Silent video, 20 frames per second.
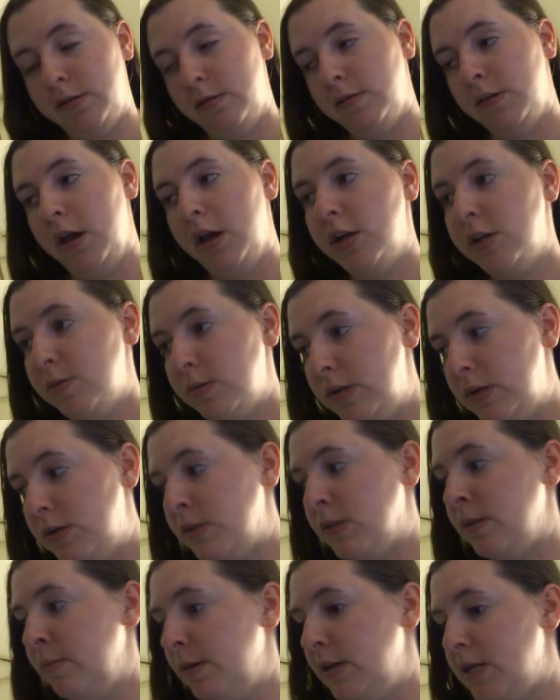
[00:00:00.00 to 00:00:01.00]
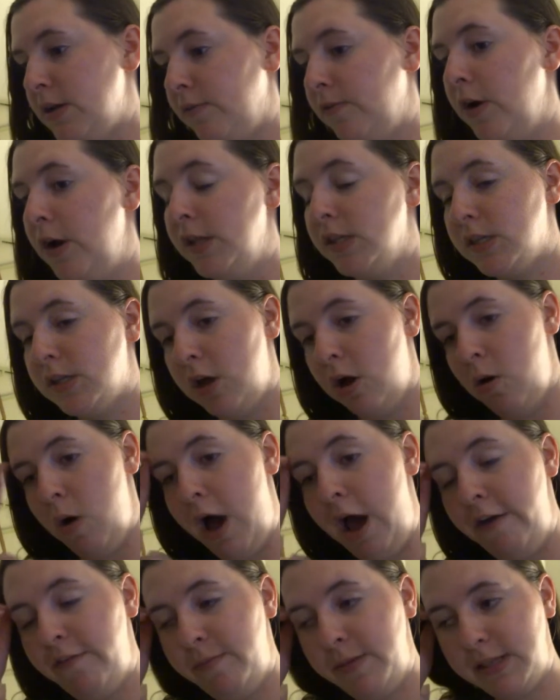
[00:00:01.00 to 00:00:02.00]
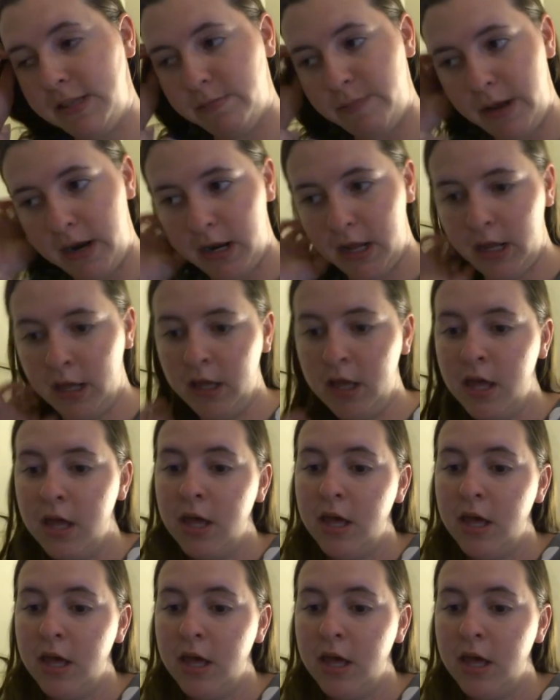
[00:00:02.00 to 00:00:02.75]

I was like, I just want to do something different. So I've been spending